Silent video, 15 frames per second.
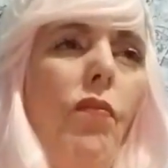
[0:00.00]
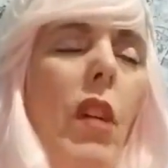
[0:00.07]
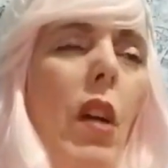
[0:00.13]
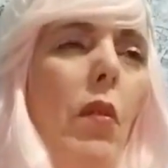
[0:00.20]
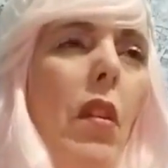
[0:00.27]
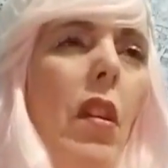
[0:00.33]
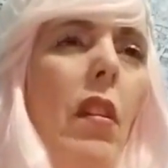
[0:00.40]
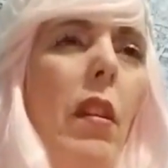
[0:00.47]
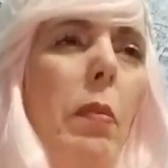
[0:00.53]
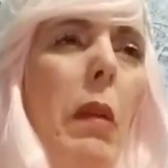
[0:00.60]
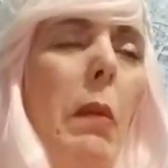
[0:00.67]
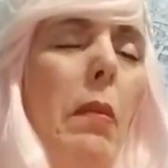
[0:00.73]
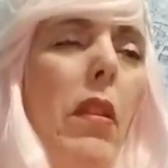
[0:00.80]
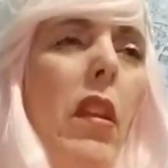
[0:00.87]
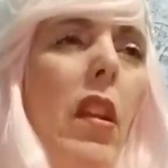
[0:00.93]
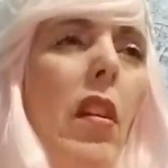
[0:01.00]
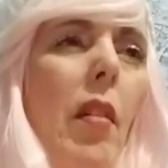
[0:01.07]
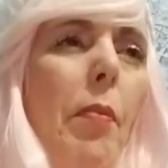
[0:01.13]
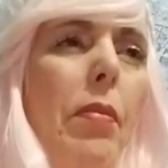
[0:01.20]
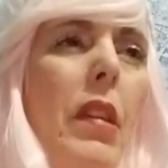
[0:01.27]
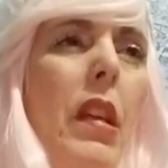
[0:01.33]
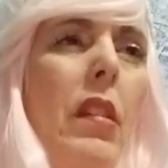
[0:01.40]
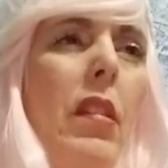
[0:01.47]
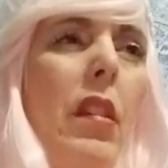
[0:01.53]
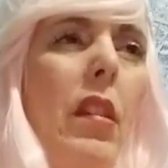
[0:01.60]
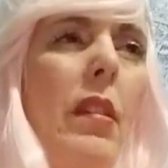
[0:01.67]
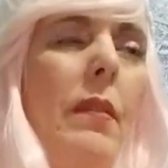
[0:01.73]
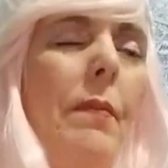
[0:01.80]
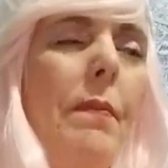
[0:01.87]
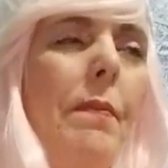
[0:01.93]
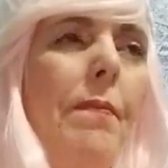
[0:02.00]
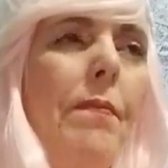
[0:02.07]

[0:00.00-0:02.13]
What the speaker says: are one of those people that are a pleaser,